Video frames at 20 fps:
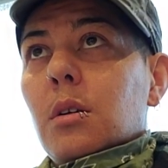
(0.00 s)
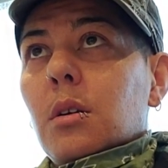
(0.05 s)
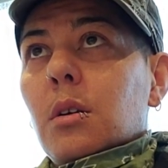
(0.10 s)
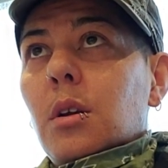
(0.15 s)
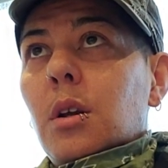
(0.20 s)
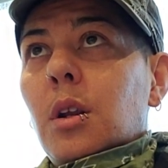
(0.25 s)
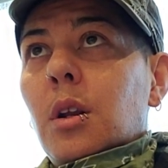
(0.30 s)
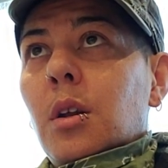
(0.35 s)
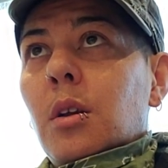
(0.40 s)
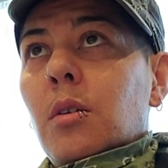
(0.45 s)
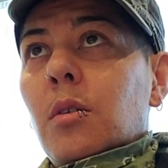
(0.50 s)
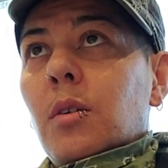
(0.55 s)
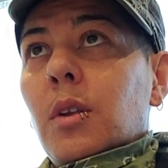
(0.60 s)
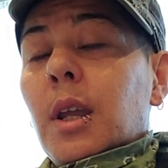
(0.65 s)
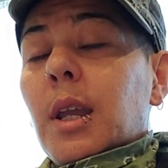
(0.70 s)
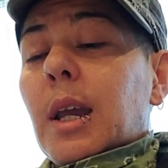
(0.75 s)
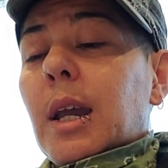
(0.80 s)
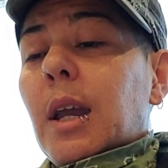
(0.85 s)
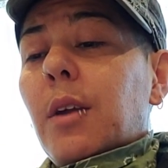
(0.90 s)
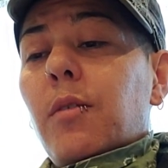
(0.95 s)
You know,
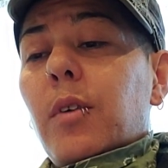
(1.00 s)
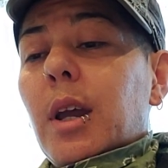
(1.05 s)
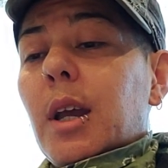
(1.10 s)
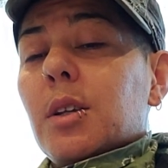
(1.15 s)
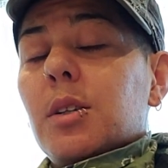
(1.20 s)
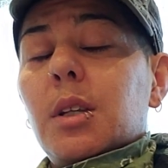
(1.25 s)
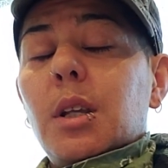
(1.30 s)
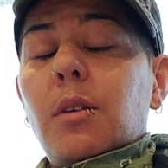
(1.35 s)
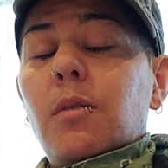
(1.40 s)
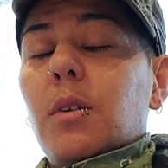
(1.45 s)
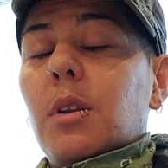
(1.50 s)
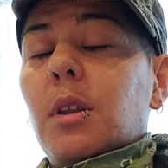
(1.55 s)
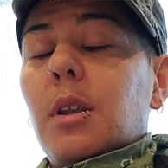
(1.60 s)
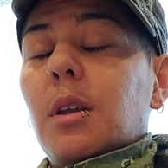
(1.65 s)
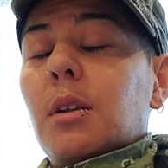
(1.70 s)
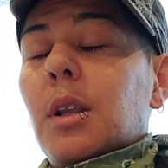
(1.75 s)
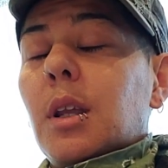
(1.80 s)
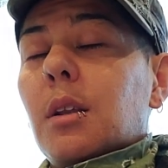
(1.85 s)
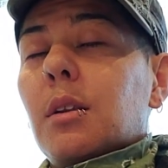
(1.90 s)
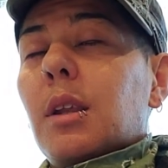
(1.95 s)
like, I've actually even
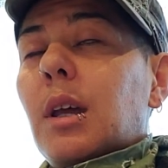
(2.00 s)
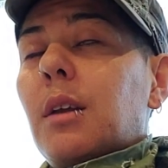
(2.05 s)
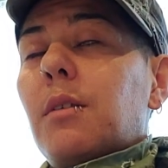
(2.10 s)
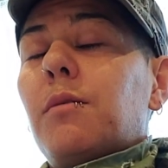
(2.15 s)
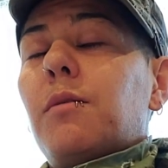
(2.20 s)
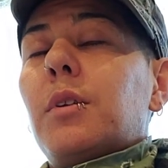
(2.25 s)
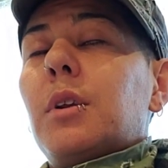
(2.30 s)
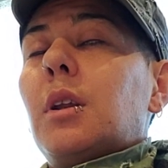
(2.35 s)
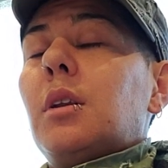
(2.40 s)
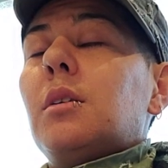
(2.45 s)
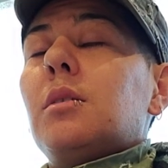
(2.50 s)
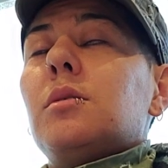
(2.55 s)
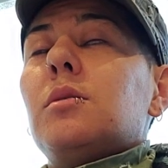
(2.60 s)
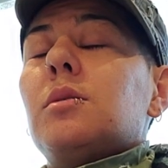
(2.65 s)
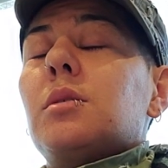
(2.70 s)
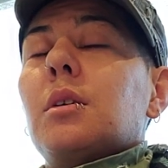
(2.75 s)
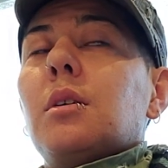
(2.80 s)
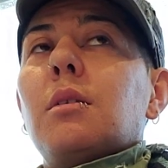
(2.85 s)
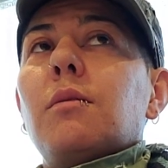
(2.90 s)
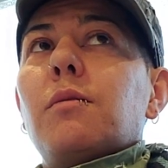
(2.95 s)
done, like, live
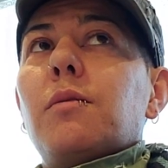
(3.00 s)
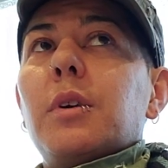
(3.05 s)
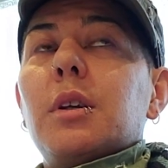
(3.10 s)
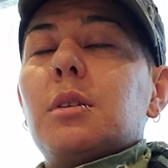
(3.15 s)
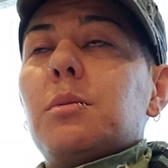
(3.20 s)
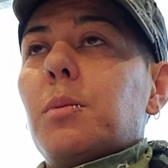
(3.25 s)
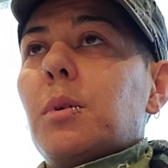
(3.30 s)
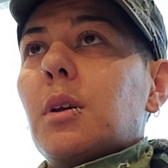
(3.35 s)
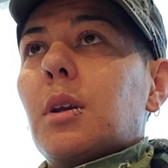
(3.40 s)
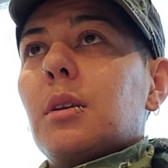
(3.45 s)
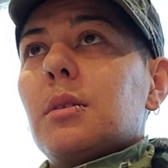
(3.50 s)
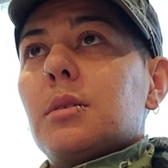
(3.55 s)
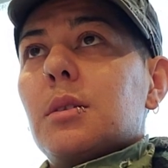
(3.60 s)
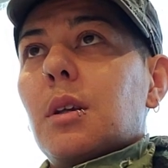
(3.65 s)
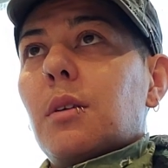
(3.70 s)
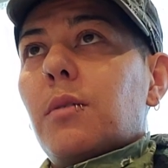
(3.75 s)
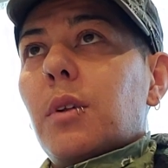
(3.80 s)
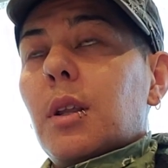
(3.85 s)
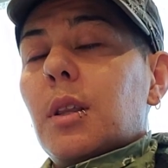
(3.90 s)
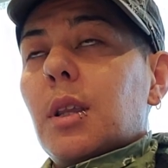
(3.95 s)
videos on Facebook and
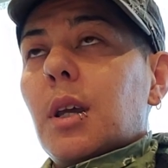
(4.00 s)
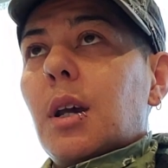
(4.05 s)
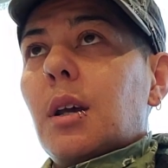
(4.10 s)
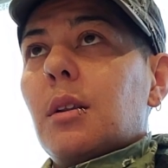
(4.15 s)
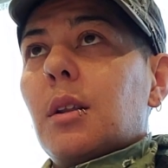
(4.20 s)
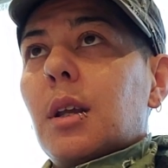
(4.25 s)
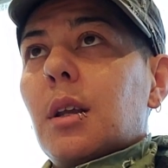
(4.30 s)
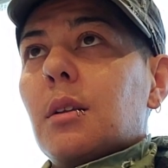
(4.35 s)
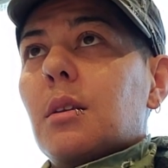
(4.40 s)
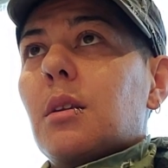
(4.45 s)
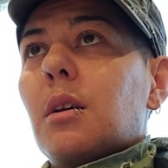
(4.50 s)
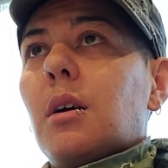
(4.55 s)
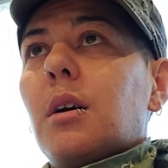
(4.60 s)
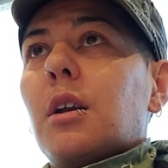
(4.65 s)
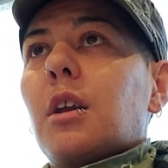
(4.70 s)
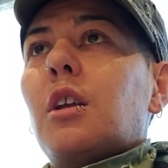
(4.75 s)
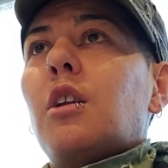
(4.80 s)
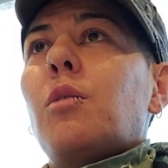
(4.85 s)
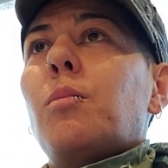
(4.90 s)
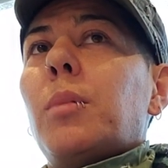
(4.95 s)
stuff like that, like,
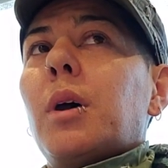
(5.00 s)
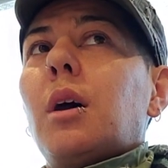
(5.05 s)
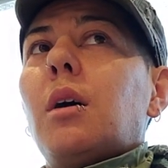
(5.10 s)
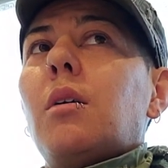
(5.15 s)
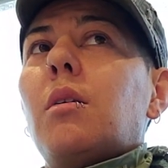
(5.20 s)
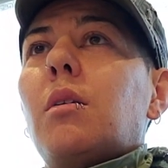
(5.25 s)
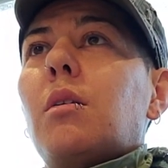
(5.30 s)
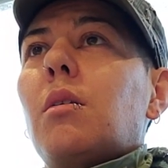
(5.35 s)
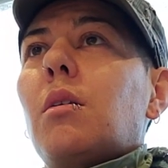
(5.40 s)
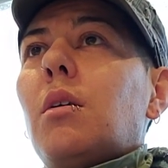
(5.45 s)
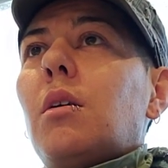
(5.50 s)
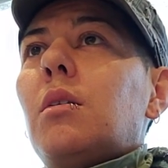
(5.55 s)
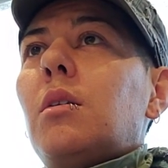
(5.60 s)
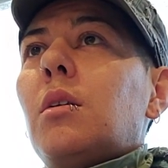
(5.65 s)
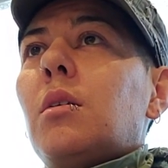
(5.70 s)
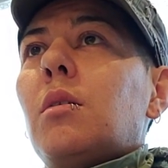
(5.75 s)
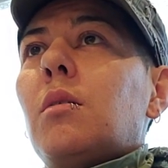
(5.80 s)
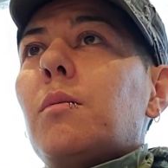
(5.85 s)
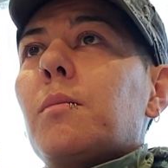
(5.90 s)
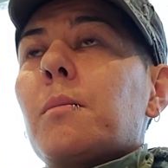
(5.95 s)
talking about, you
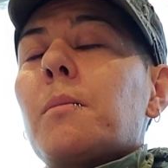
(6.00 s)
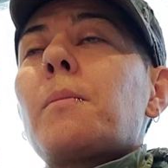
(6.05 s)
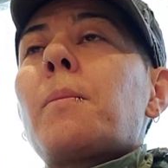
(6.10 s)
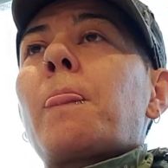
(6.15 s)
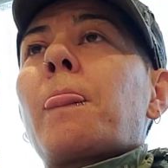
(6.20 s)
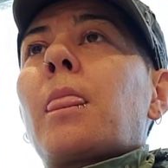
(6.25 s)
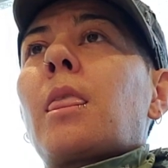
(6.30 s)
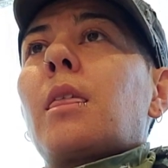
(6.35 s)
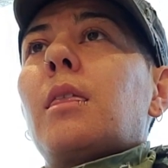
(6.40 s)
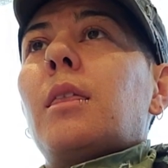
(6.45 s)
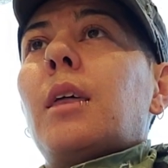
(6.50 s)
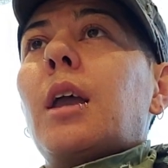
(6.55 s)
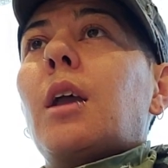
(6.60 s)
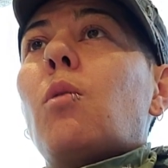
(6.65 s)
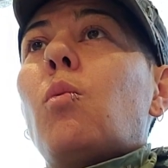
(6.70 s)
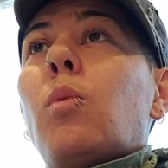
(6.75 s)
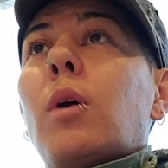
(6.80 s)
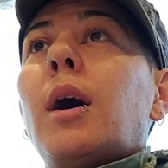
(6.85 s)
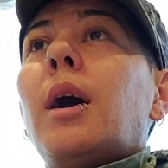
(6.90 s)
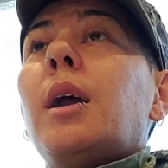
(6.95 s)
know, like,
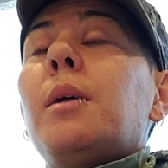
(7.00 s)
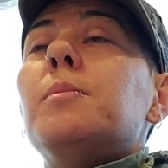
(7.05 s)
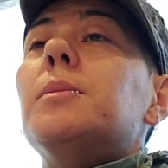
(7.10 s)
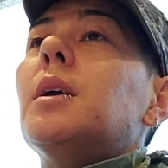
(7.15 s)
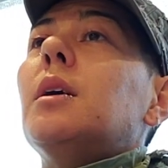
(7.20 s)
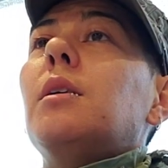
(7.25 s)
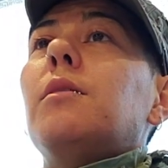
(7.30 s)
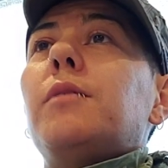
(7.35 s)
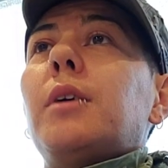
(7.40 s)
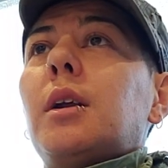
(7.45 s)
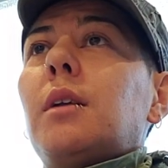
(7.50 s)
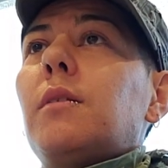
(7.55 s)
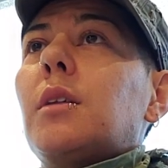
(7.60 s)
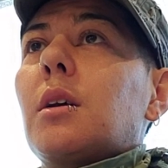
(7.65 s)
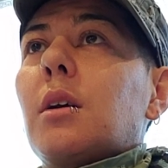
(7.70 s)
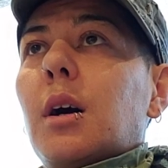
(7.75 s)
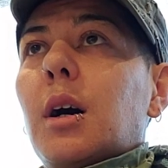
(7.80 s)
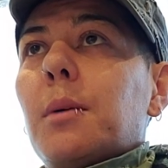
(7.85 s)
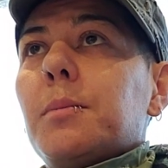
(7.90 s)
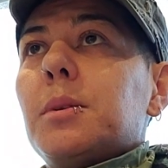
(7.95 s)
why I'm terrified of the
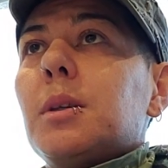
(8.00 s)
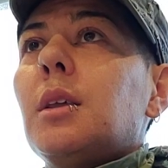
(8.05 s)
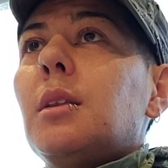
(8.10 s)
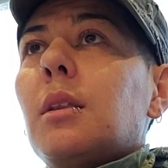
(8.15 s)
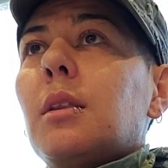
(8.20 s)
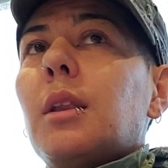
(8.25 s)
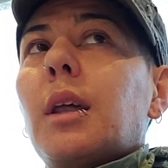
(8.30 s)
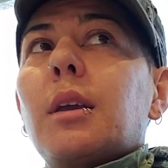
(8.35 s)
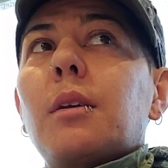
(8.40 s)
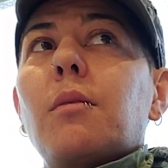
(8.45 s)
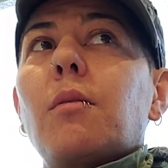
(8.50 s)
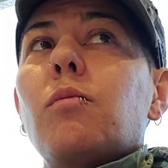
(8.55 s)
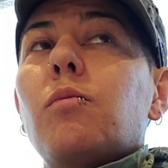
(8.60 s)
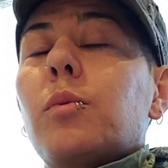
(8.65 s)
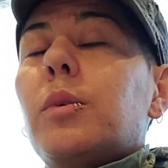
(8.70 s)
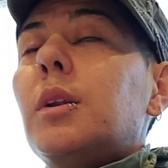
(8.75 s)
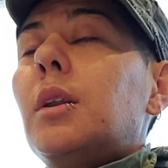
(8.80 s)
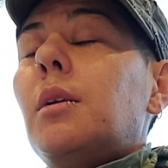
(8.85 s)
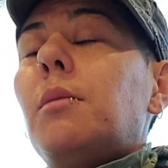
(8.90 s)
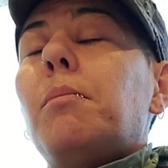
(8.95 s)
cops and, like,
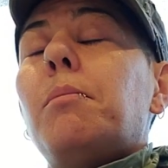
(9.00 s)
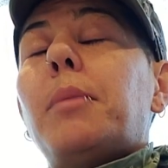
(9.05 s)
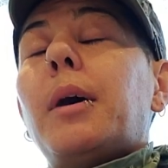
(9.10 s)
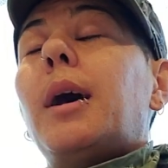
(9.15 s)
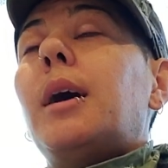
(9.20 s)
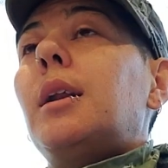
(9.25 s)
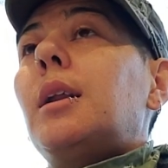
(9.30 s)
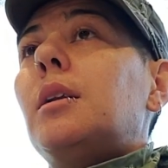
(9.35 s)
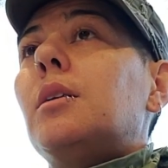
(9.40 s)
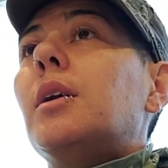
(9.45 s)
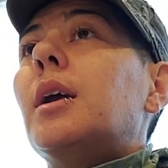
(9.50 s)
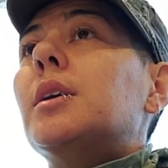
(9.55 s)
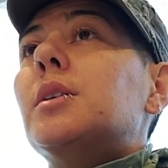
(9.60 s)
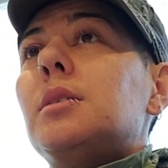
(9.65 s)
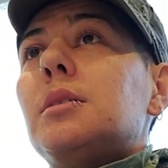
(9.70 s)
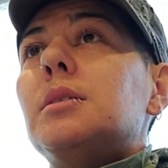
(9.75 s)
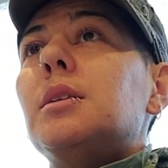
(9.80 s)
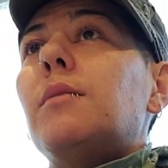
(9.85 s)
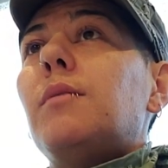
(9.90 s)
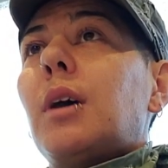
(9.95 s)
really bad
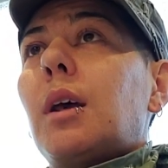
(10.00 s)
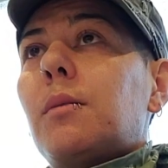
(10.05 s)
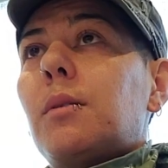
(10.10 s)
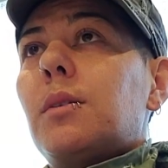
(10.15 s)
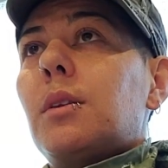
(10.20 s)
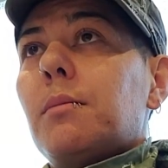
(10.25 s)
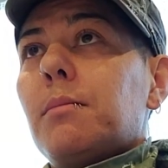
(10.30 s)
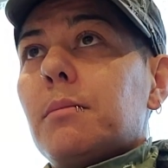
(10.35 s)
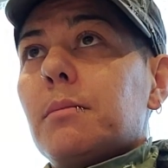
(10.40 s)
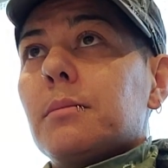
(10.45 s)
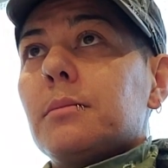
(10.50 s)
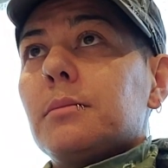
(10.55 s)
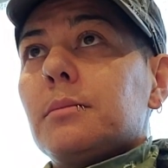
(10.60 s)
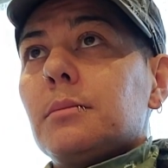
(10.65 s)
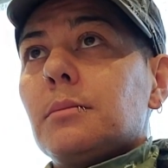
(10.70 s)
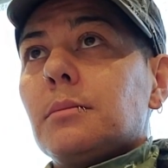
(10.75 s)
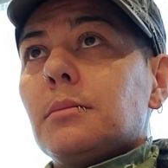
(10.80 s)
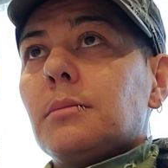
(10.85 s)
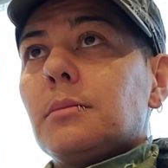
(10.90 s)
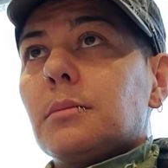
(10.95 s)
interactions I've had with them.
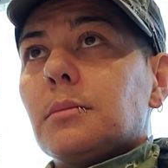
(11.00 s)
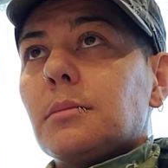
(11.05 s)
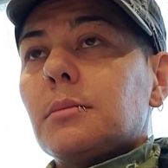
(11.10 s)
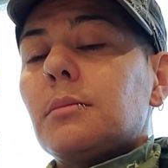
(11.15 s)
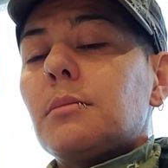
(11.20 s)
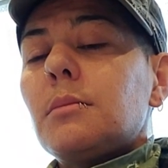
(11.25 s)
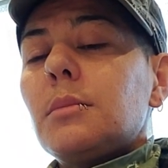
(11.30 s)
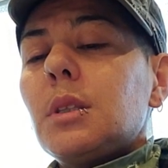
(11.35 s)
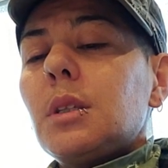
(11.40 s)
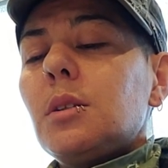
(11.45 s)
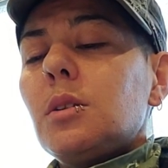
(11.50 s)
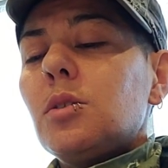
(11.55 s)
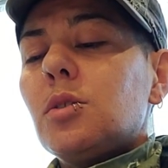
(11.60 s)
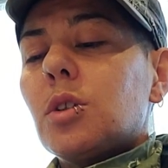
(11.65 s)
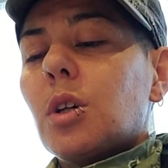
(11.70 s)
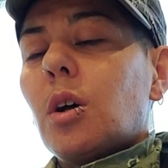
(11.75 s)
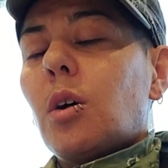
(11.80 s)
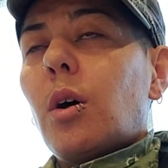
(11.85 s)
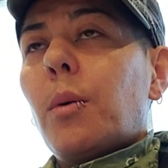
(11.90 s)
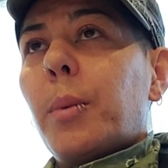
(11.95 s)

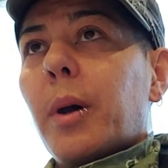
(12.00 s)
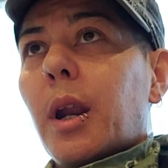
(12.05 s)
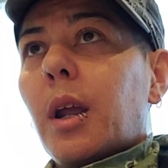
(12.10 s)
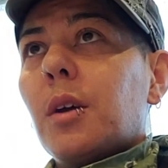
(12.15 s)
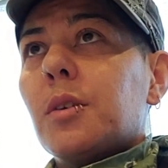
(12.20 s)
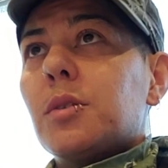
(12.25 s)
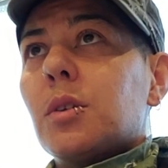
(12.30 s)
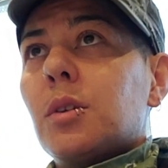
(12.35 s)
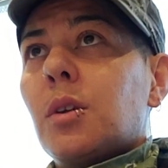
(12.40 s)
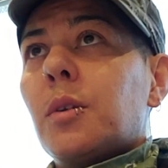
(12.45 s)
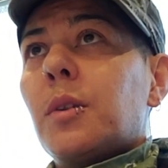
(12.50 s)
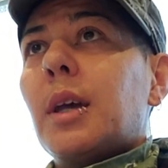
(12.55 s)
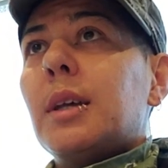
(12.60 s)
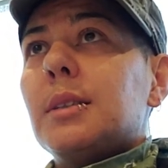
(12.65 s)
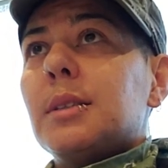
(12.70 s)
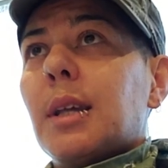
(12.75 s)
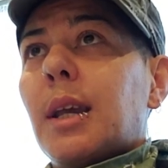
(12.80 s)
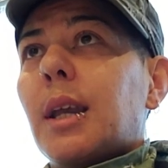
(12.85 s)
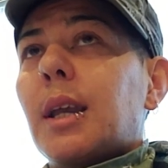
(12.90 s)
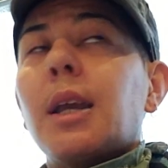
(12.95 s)
So, but I also know that's,
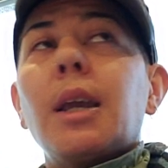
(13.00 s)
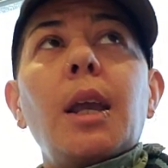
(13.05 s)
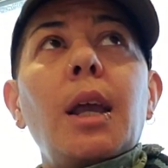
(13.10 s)
like,